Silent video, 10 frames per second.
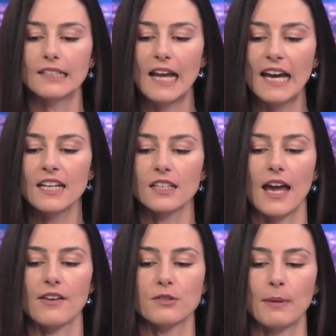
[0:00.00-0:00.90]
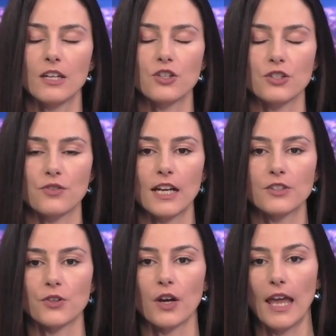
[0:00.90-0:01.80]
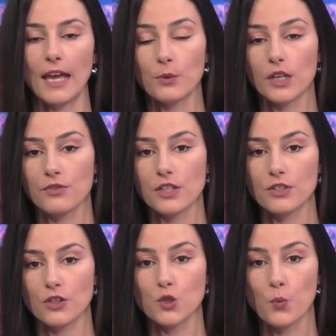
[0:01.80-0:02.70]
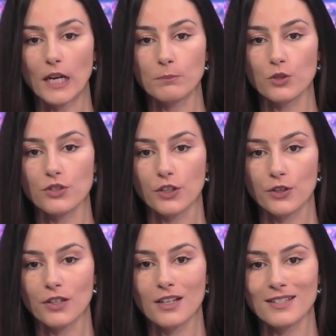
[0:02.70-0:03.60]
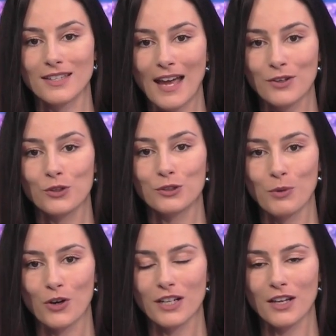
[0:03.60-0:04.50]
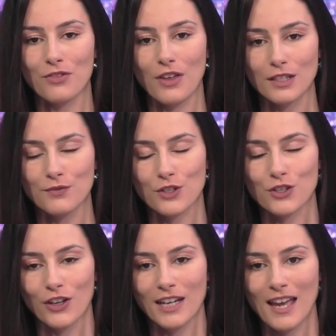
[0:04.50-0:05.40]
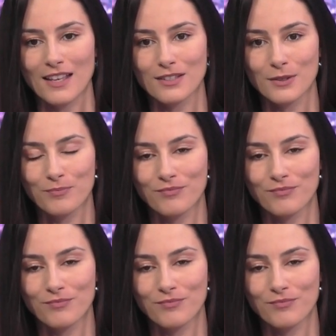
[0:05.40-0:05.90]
Daniel Ives, Managing Director, Equity Research, Wedbush Securities. Dan, good morning. Thanks for joining us.